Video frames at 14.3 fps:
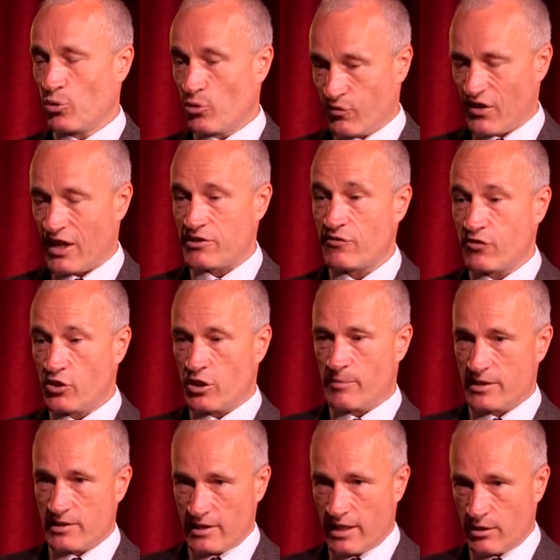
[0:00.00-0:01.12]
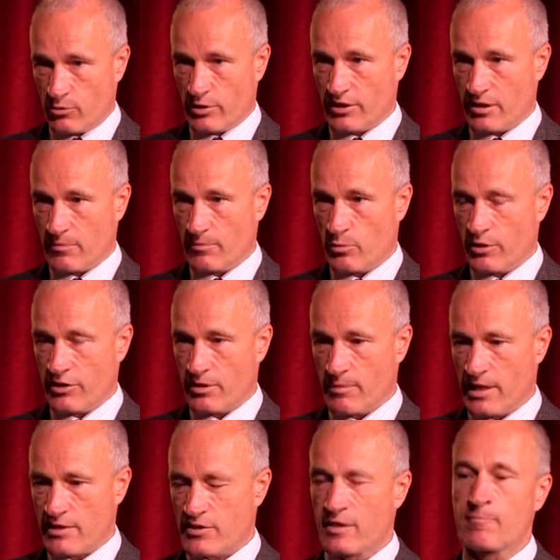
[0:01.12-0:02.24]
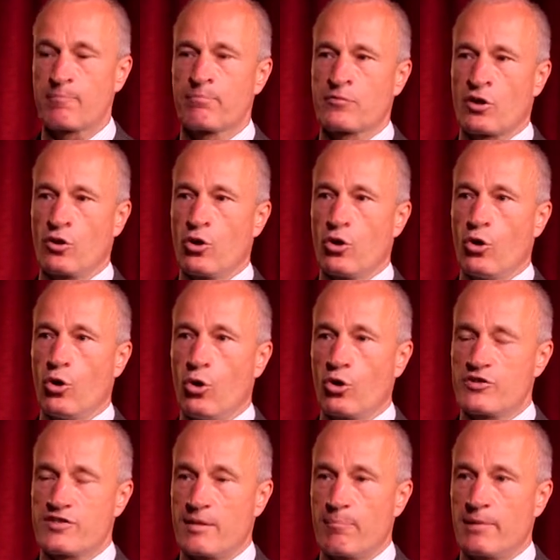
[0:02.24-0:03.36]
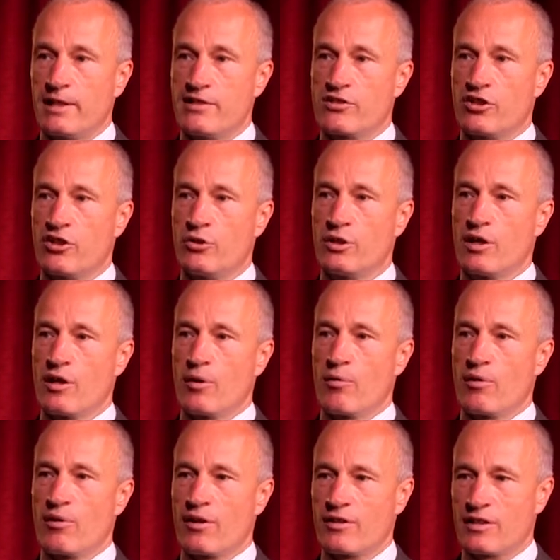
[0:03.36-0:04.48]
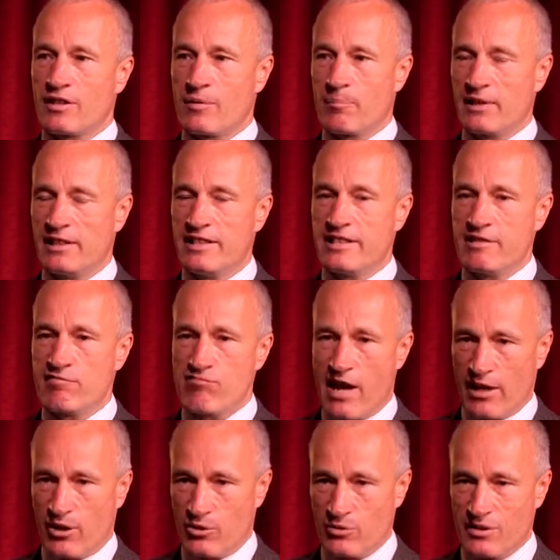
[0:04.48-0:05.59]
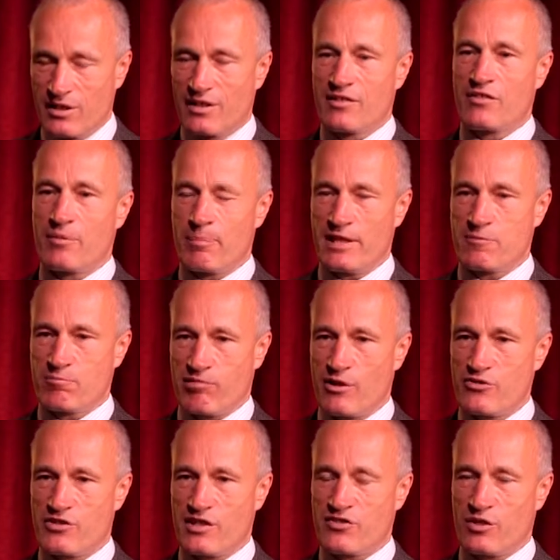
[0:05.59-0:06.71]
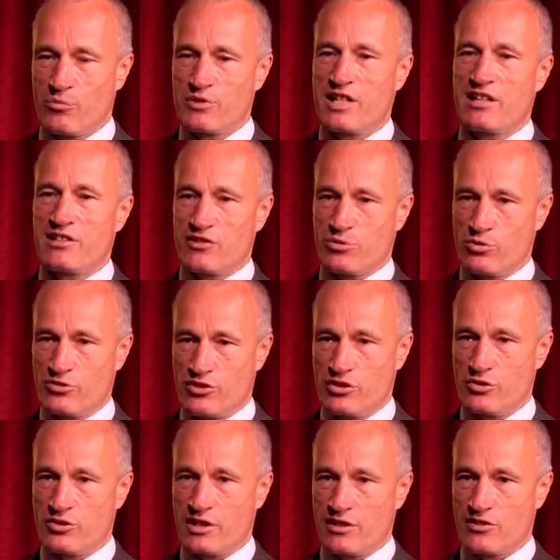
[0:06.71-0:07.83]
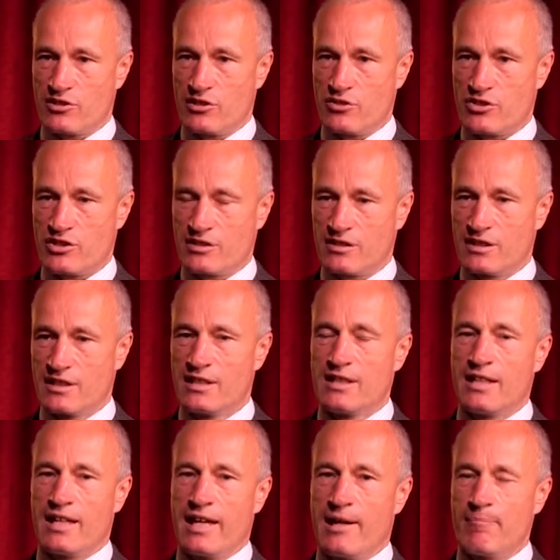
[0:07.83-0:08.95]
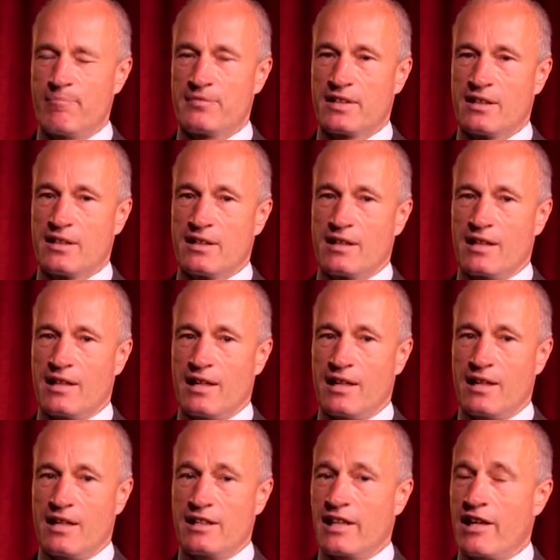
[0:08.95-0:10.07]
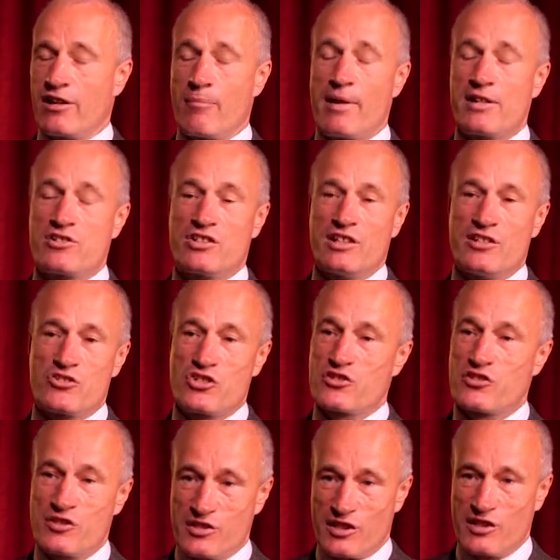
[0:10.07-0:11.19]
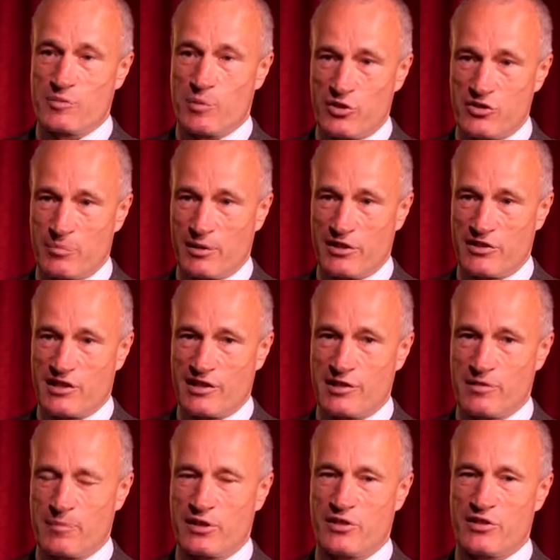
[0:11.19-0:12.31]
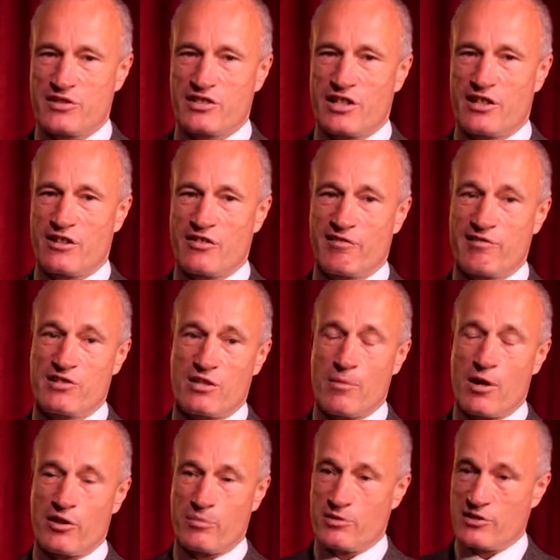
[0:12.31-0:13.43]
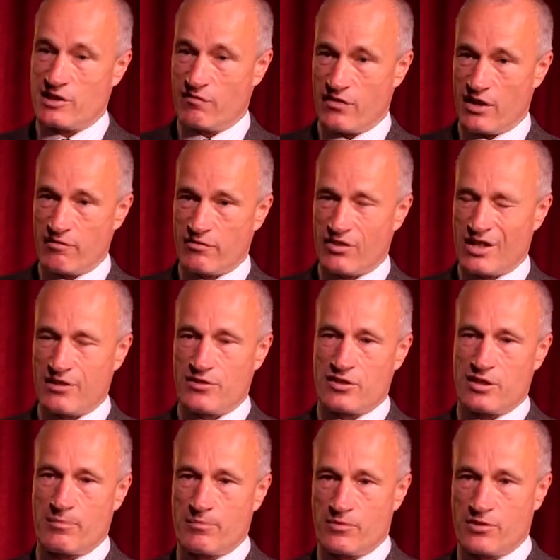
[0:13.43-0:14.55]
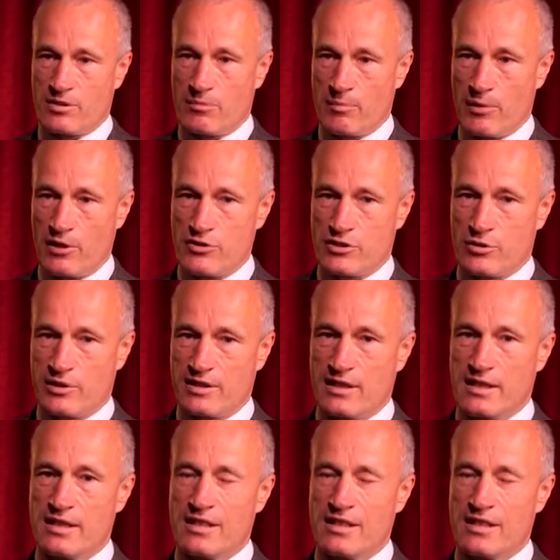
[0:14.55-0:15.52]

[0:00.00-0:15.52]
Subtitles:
Fatah for coming together with Hamas, or simply to completely derail the peace process that was heading towards a two-state solution. And again, I mention these just as possibilities because there is some arguments in favour of that, some opposed to it.